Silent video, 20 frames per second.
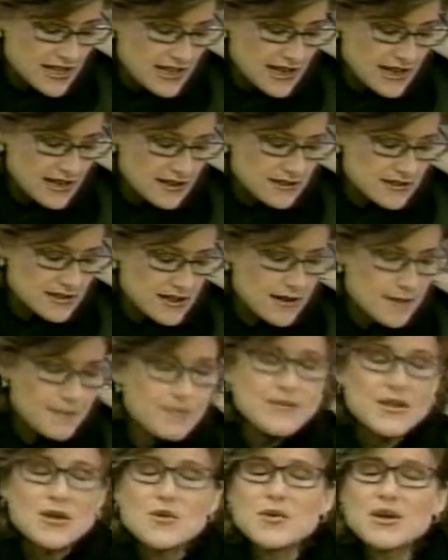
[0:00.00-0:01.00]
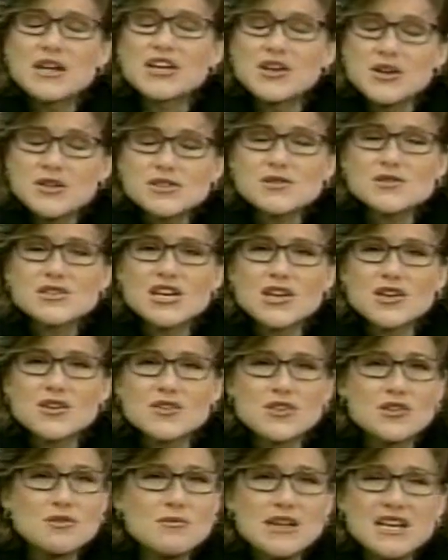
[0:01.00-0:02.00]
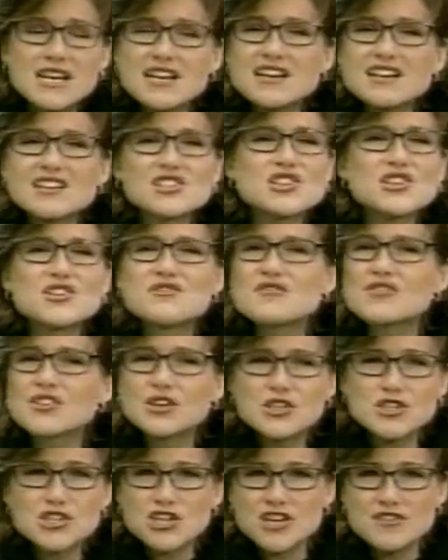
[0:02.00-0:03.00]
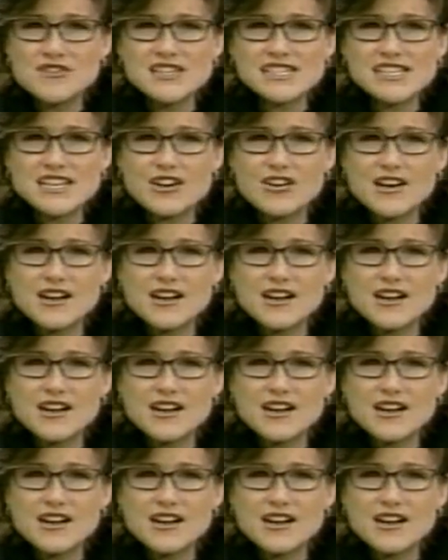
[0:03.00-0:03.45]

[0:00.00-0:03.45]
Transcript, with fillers: And um, we can also tell you that the media has converged on this area,